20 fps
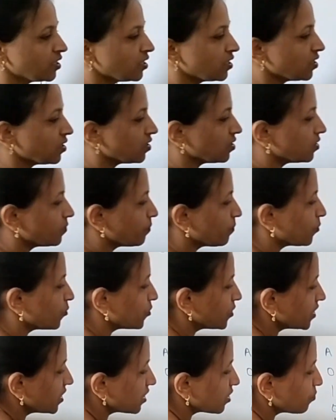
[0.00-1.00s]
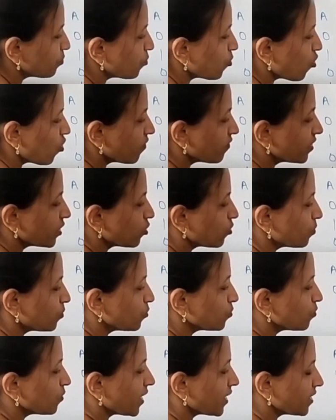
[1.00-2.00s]
uh, put here power of
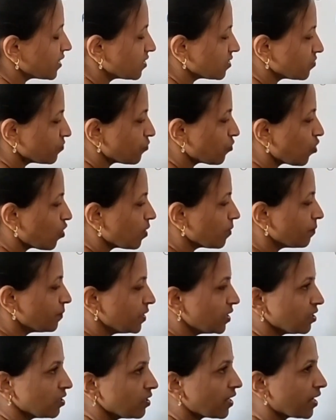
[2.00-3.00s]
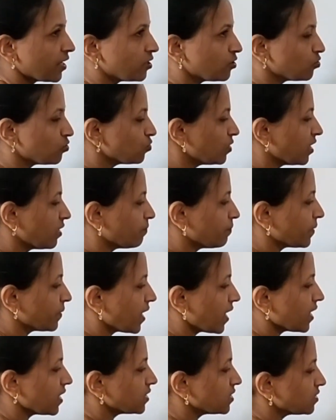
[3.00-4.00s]
two like from right to left,
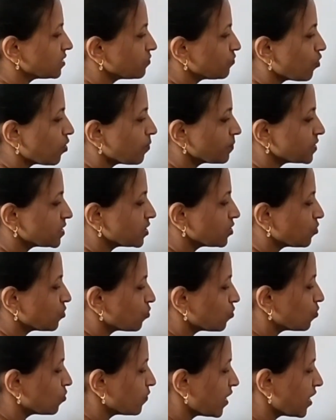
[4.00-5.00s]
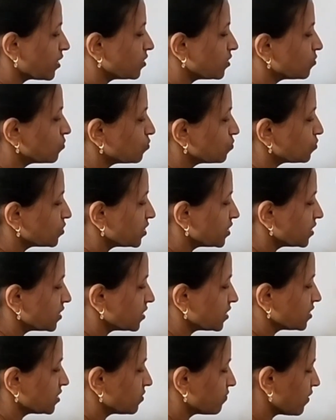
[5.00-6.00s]
as from zero one two three in
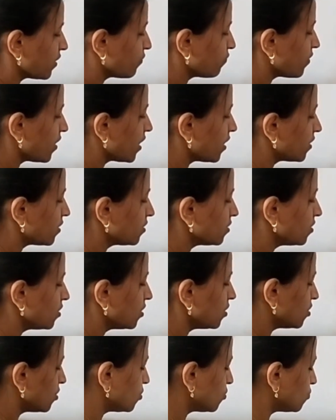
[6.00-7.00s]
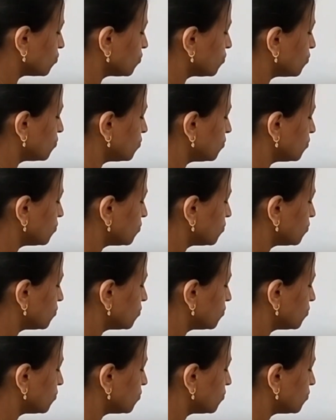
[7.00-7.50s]
this way, one two